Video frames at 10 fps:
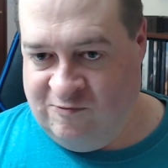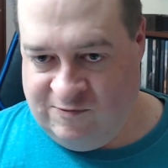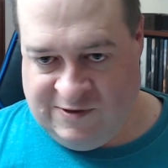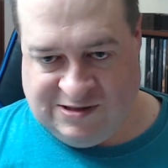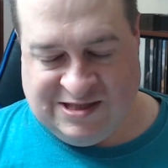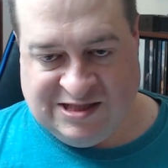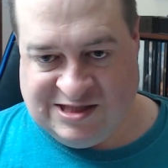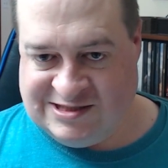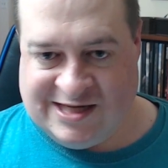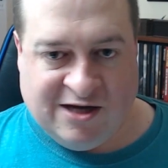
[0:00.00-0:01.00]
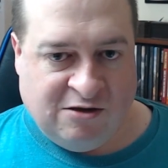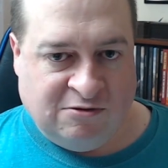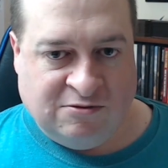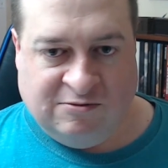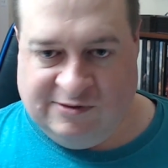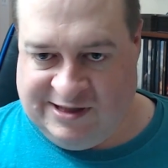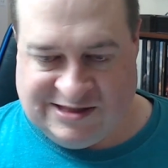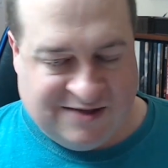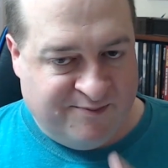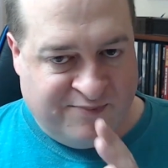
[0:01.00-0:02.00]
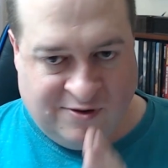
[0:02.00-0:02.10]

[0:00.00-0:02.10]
The teaching style links up